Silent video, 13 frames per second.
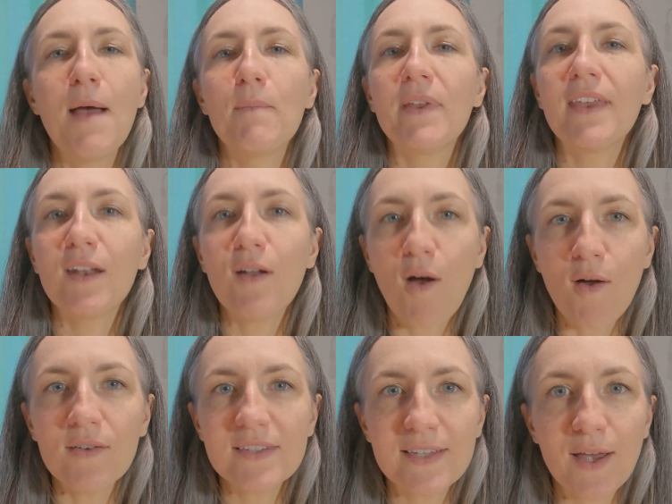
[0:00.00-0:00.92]
But then
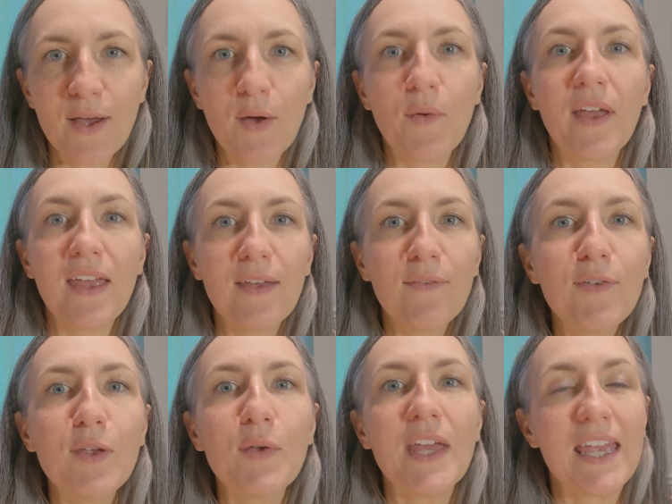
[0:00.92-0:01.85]
also,
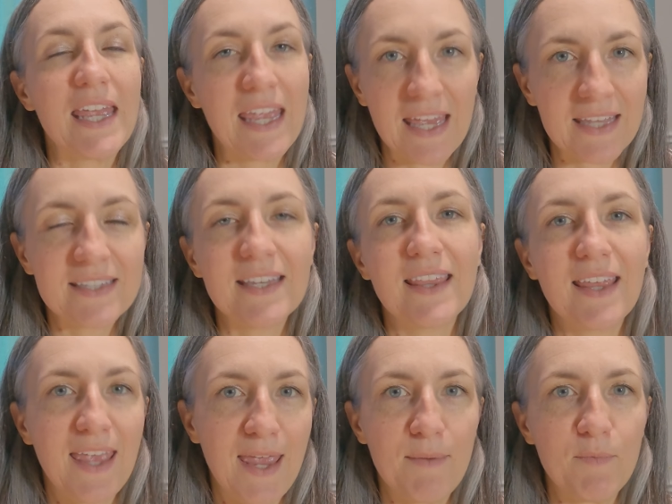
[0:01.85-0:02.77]
if you can get to the
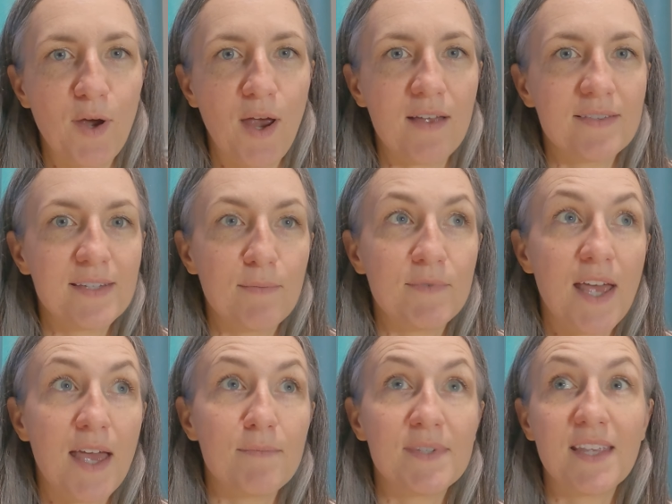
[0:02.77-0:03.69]
campground,
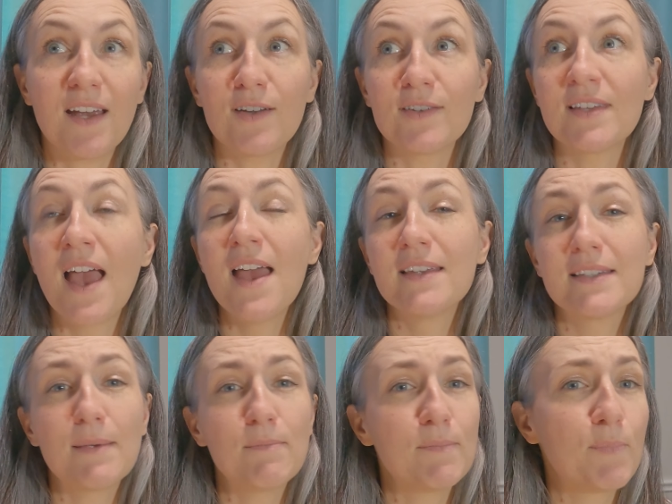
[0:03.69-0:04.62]
sometimes there's
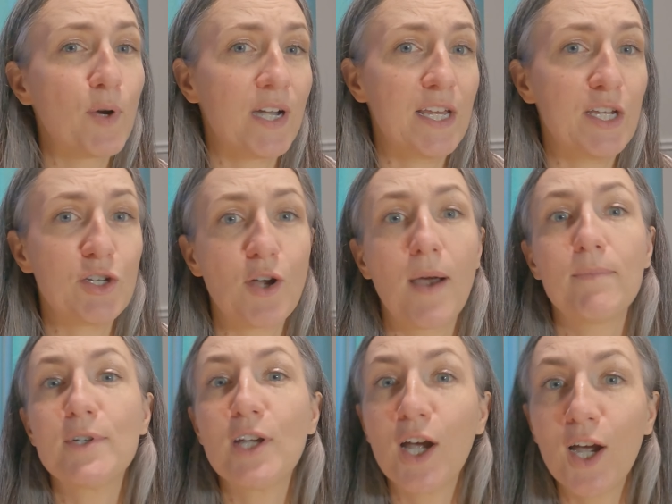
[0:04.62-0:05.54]
some pretty
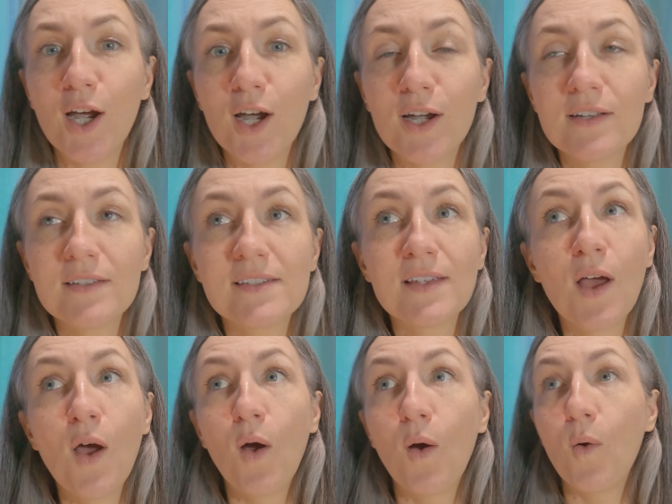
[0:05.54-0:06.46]
sharp turns,
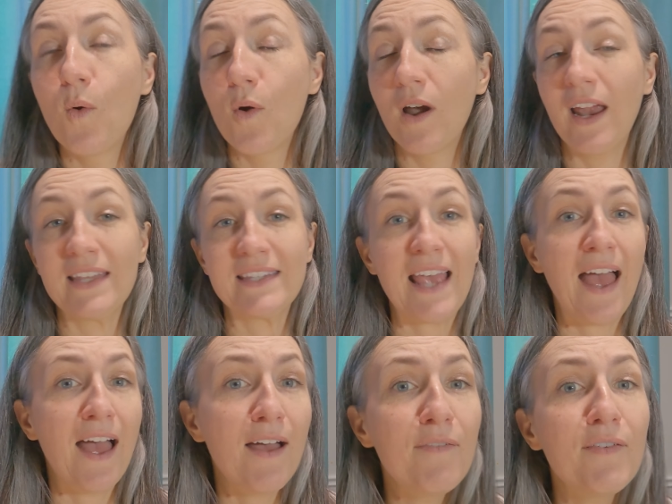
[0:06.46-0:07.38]
or it's
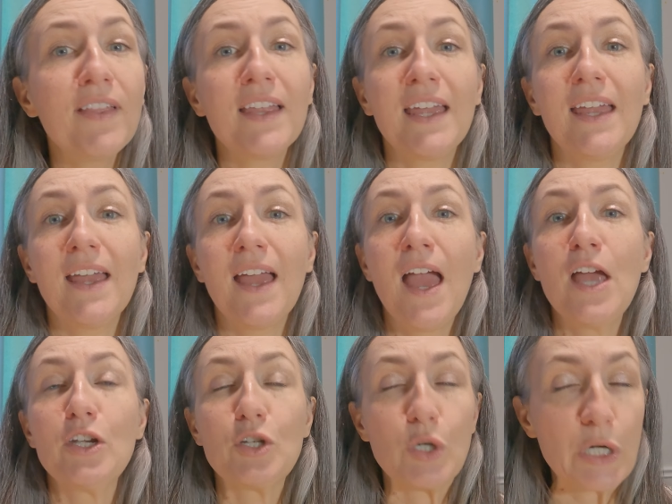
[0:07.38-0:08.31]
heavily
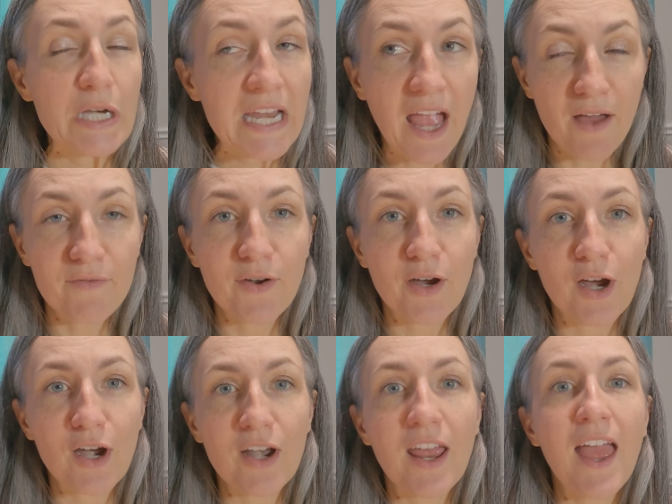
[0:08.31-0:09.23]
tree
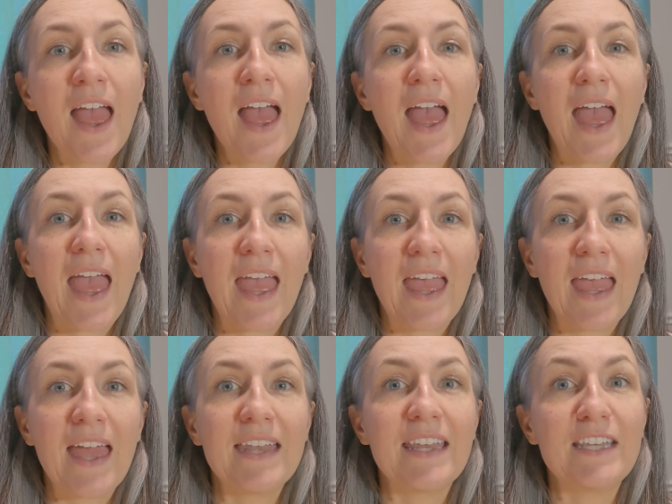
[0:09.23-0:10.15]
covered
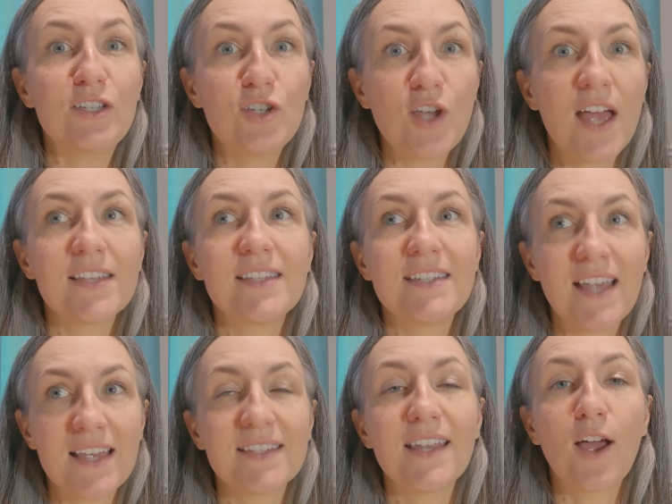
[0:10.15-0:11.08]
and it just
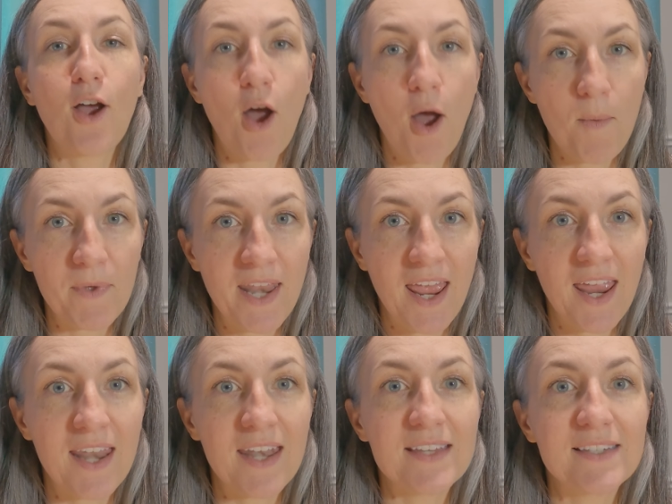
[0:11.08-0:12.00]
doesn't
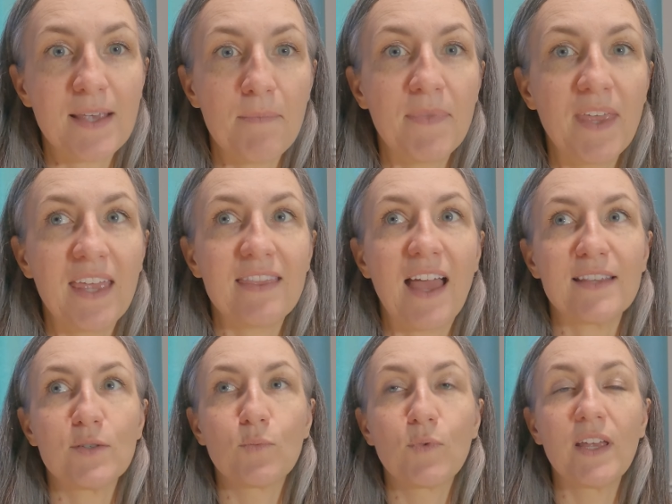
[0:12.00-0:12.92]
accommodate something
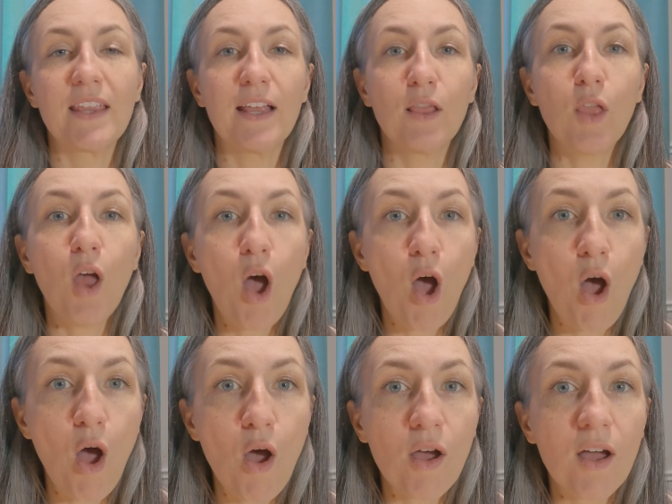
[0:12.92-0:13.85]
that's really
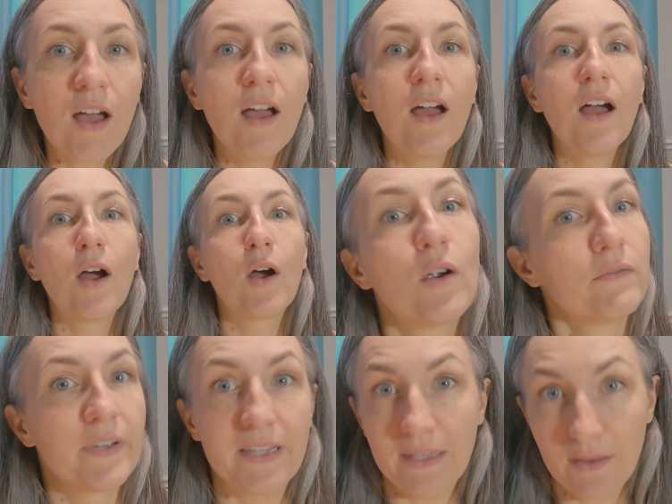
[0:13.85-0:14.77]
long or
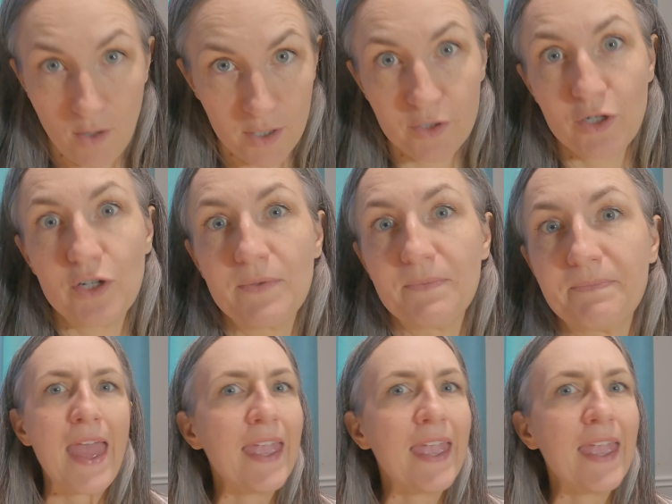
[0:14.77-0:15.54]
really large.